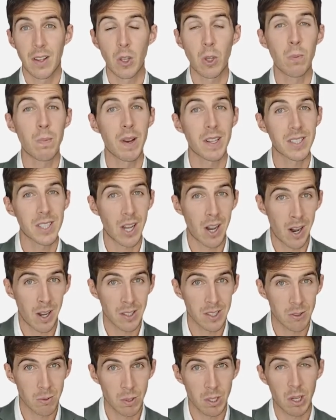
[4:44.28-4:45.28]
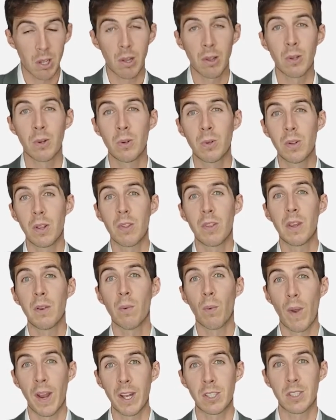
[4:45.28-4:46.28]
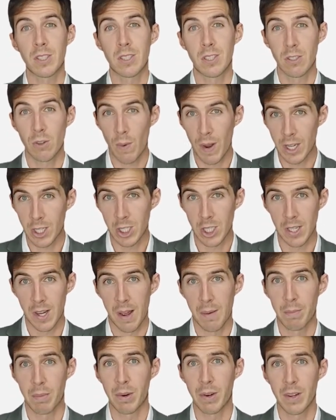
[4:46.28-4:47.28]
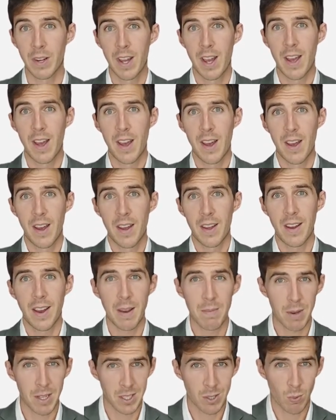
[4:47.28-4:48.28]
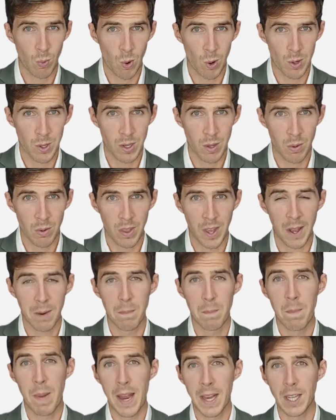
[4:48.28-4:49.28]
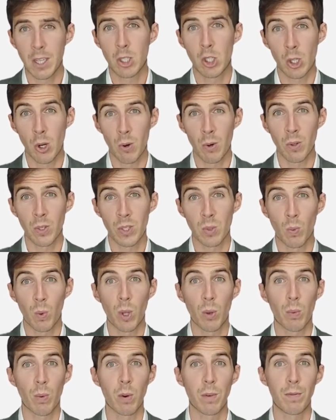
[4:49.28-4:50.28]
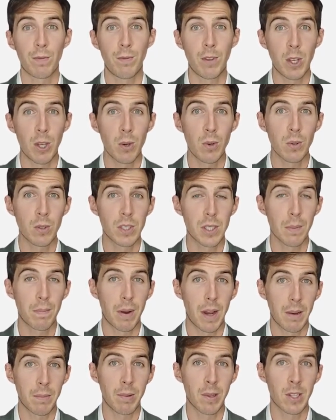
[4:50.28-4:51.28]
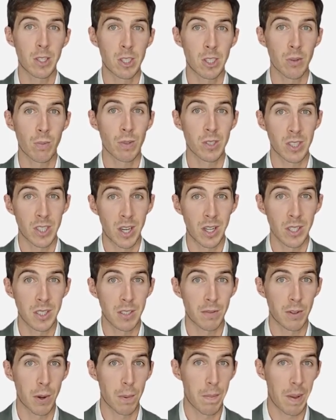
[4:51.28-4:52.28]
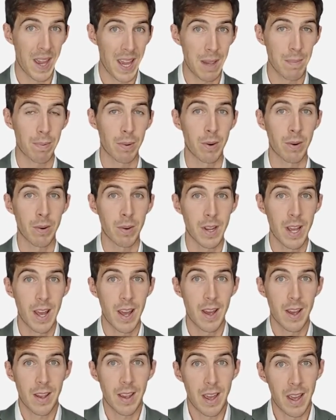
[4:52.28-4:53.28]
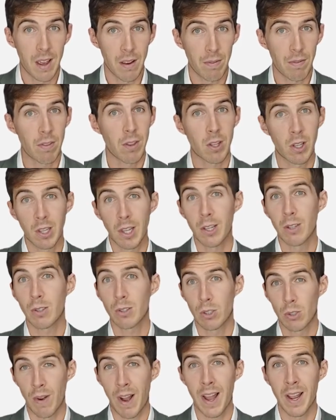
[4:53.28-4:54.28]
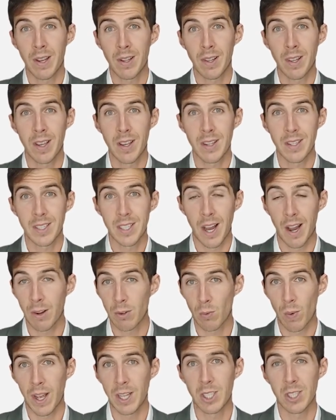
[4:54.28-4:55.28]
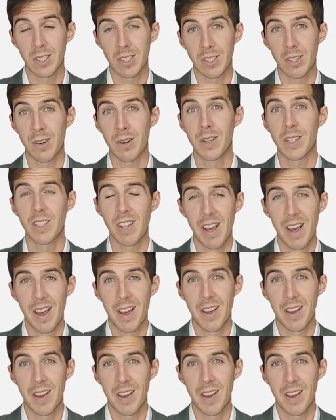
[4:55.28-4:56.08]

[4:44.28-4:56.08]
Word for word: You must also include the registration number. I must warn you that many journals will refuse to publish the results of your paper if the clinical trial is unregistered.